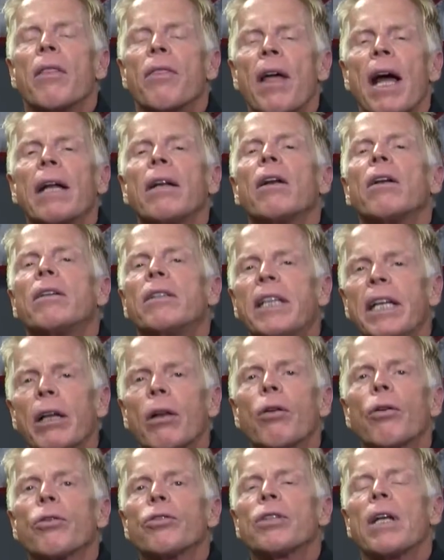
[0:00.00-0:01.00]
that
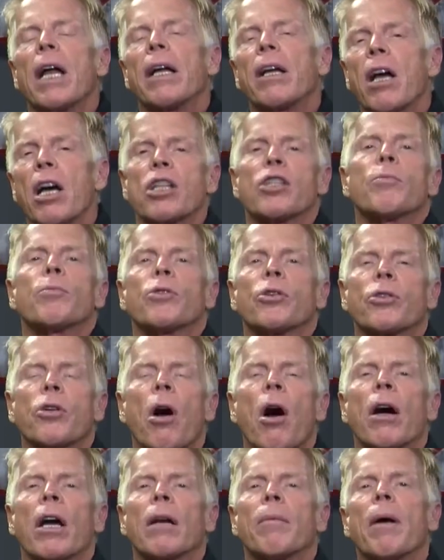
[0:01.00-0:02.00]
dealers and customers are
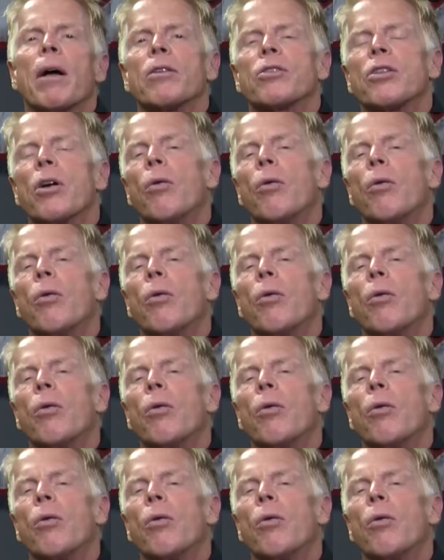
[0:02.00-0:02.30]
talking about.